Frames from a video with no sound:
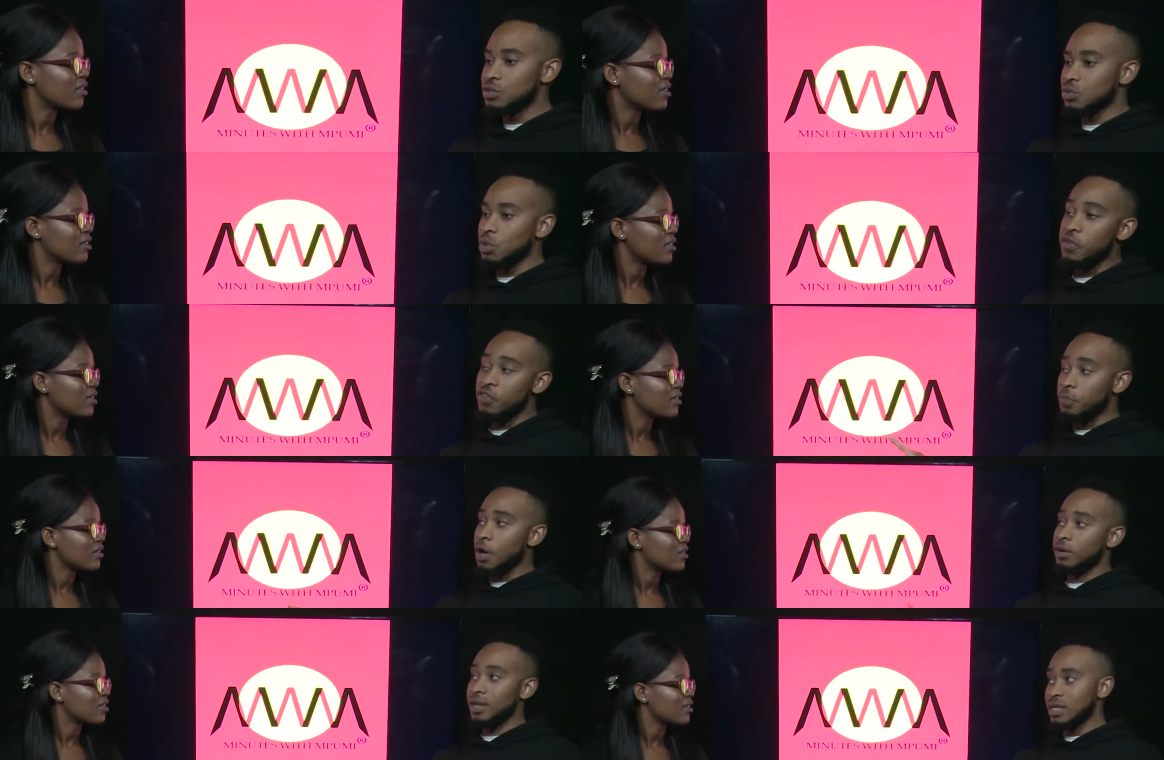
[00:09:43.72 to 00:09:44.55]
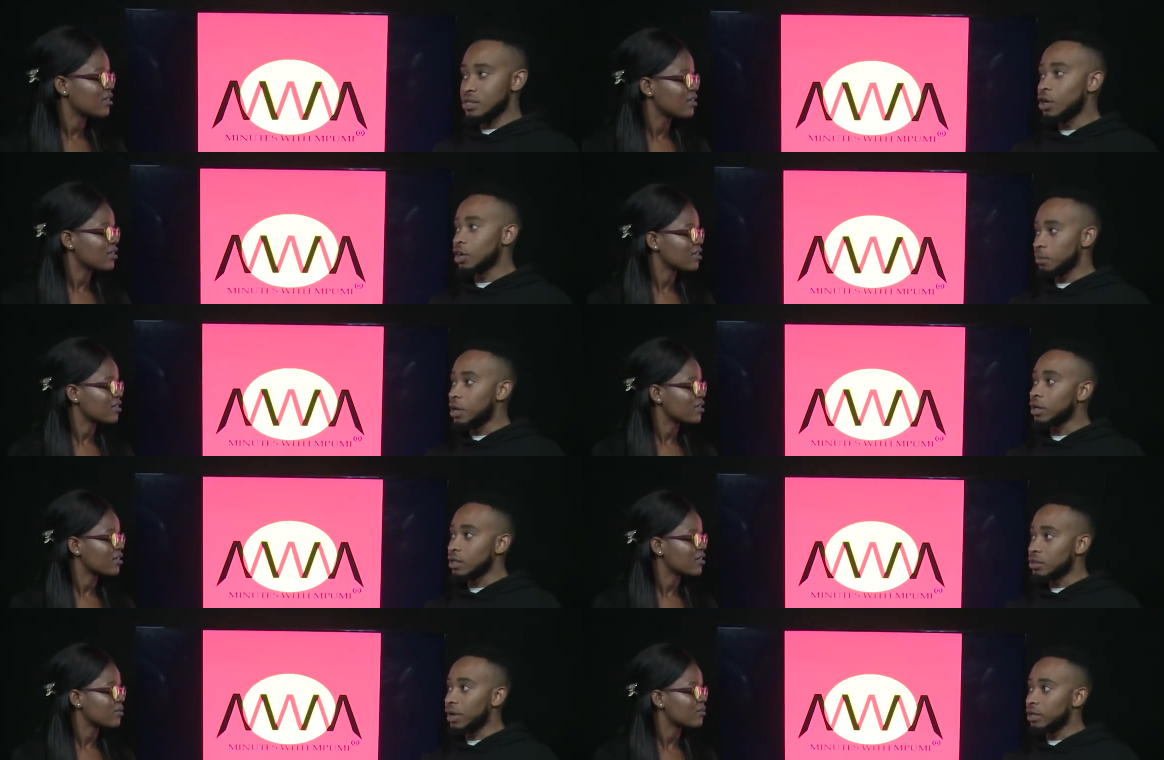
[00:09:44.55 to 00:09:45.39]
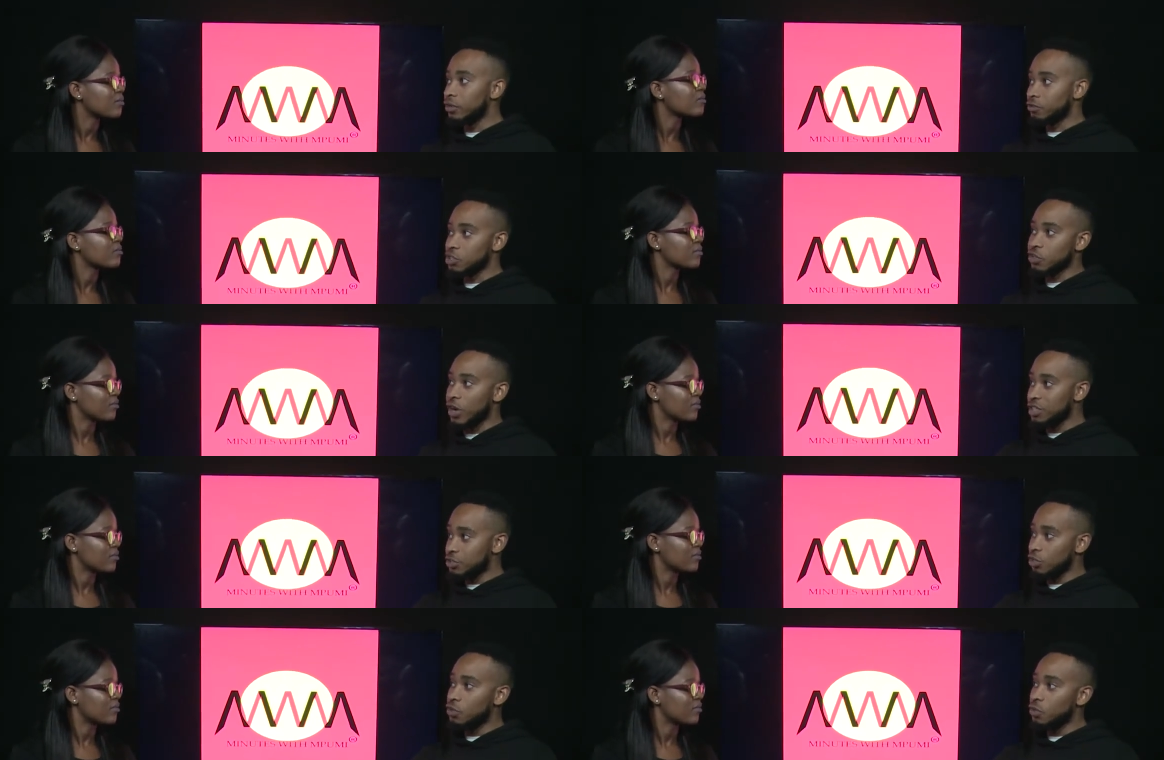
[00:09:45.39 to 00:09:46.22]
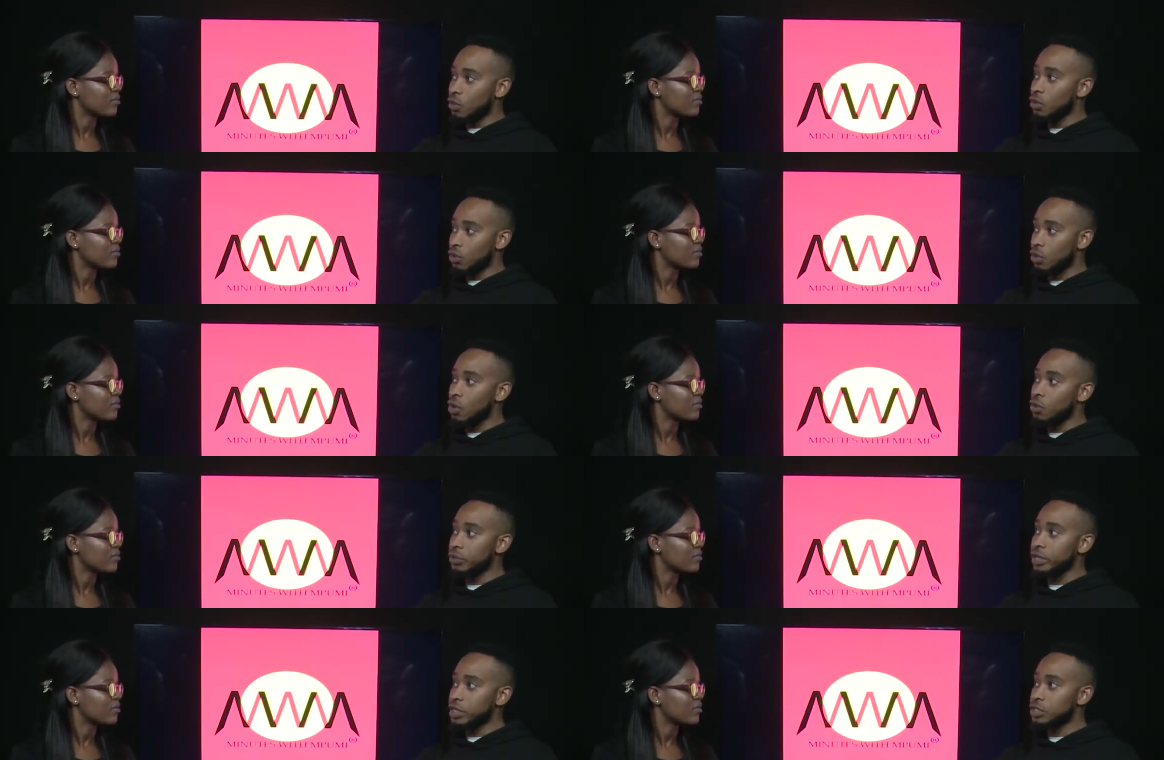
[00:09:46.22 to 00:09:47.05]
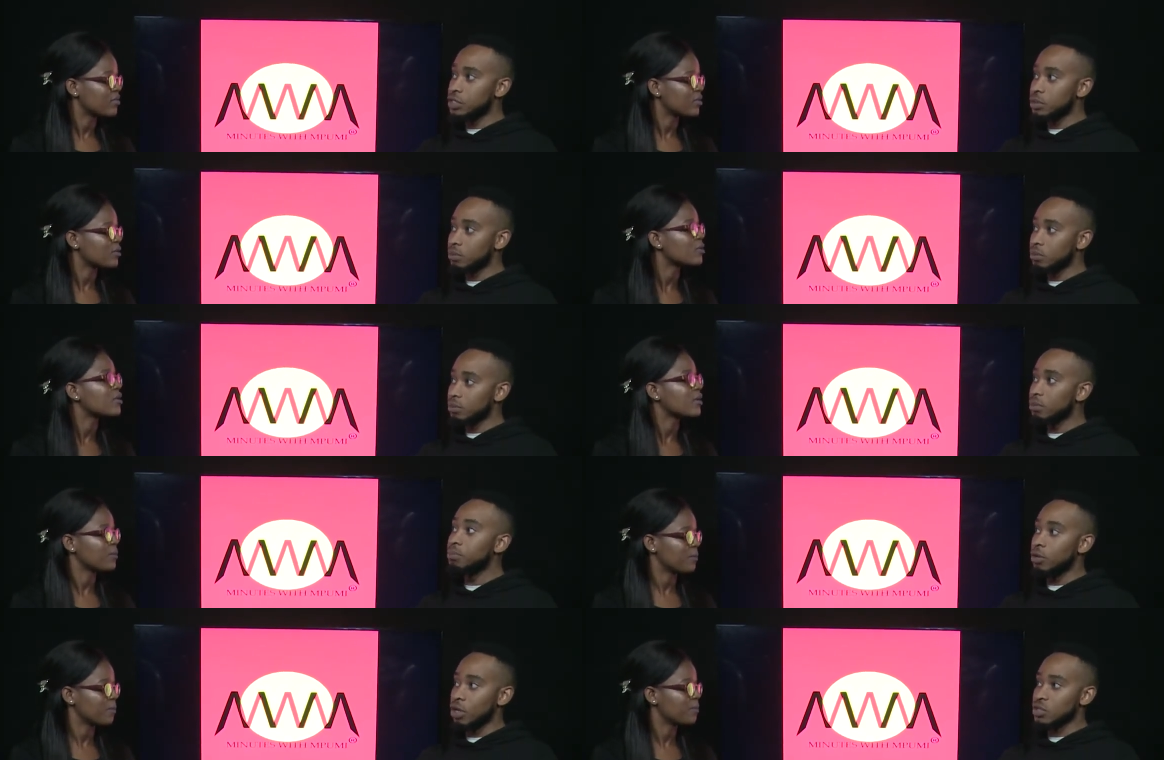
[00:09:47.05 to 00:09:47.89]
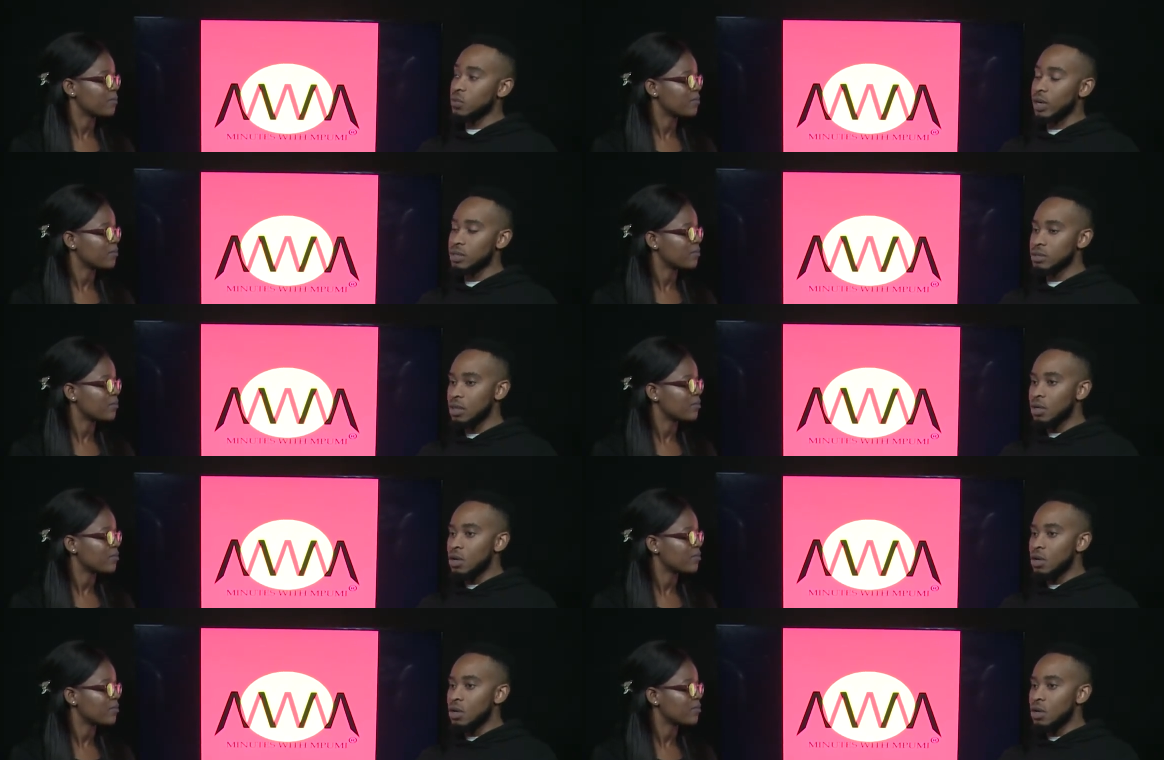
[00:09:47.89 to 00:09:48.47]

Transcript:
Speaker 1: to if you're part of that target market, right? Mm -hmm. You're just scratching your, your own itch okay. products wise.